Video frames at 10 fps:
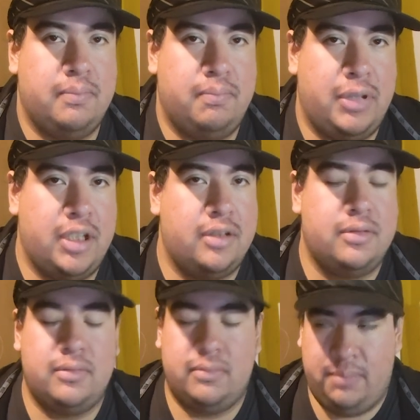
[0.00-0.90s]
But
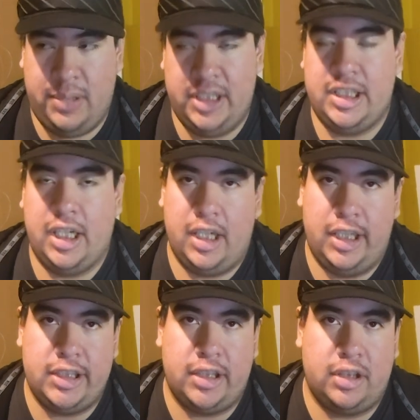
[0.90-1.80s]
please take it
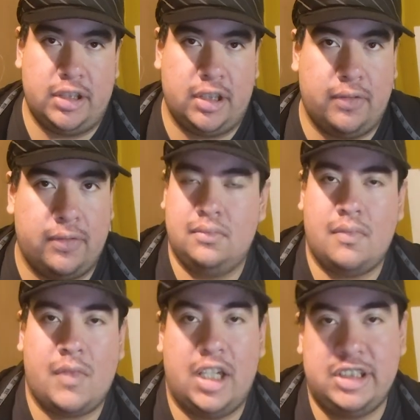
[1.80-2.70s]
easy on yourself.
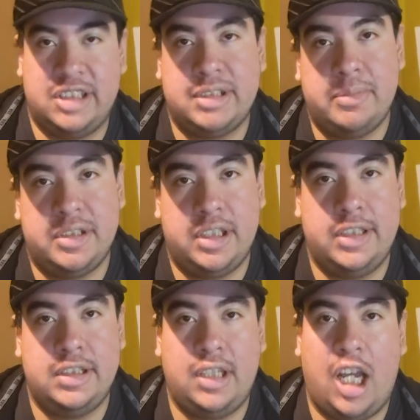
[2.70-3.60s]
And sometimes
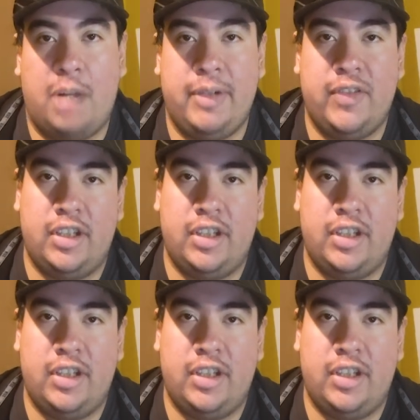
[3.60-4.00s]
things can be very